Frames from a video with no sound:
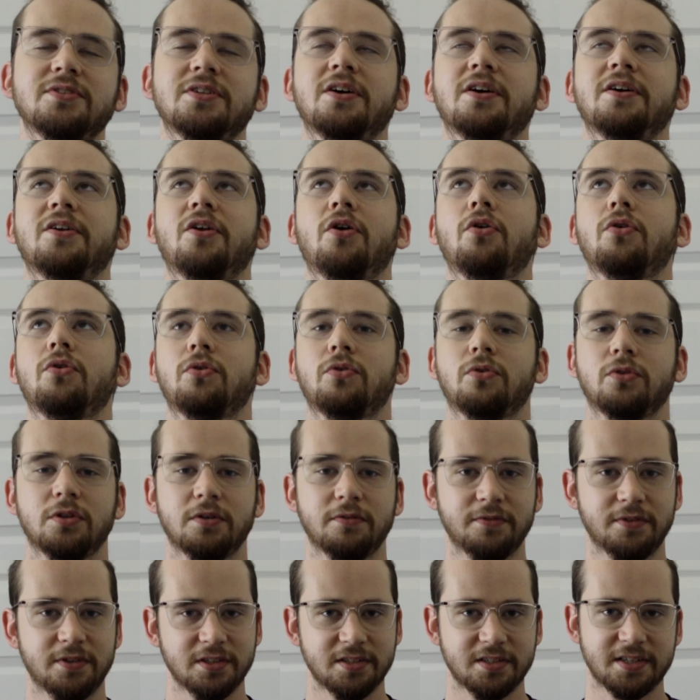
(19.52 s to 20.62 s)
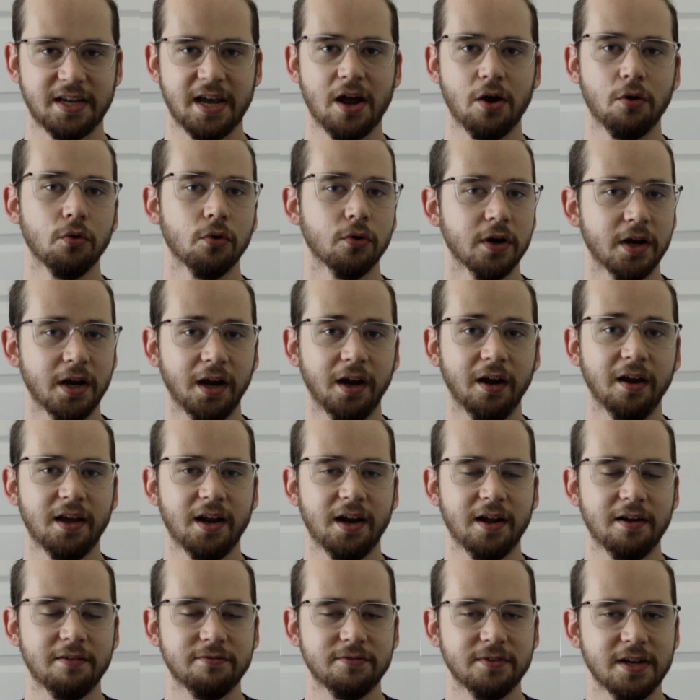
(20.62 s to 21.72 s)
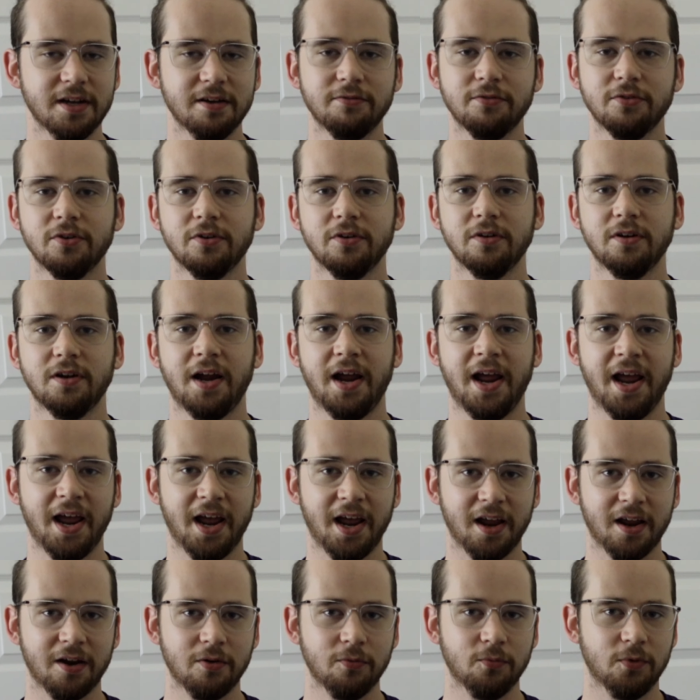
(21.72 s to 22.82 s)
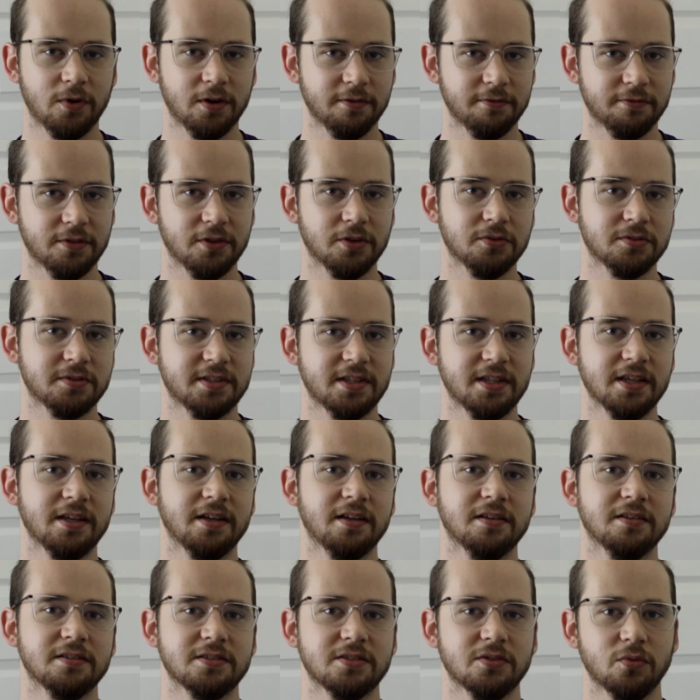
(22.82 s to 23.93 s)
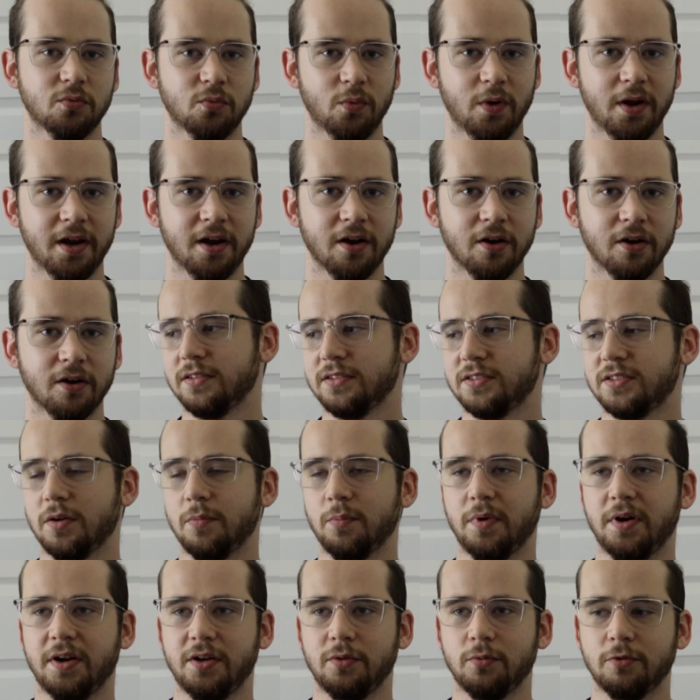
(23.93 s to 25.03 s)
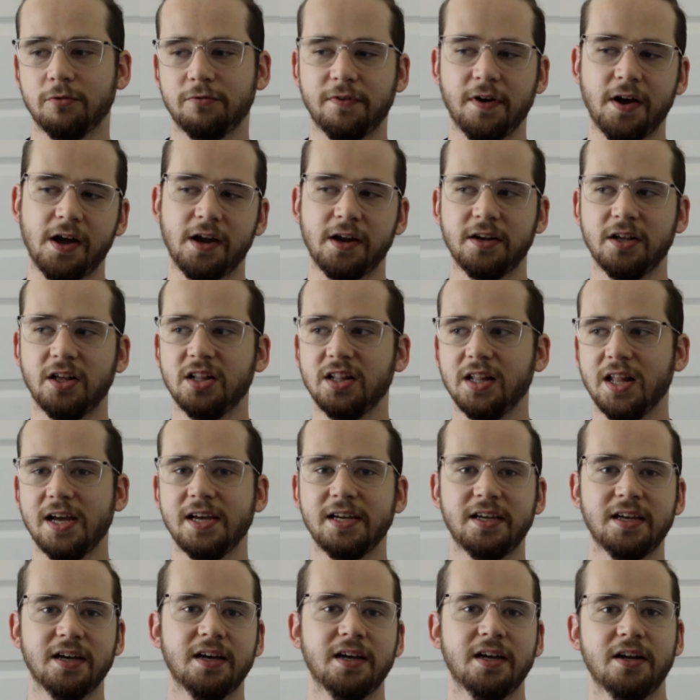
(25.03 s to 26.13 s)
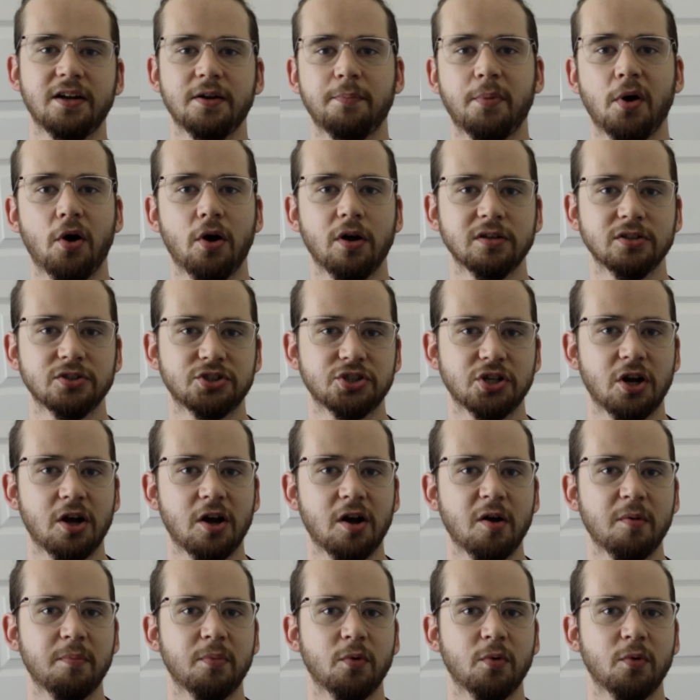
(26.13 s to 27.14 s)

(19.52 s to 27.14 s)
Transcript: done all of the scouring. I've never had one of those things where somebody will find a Leica in a pawn shop,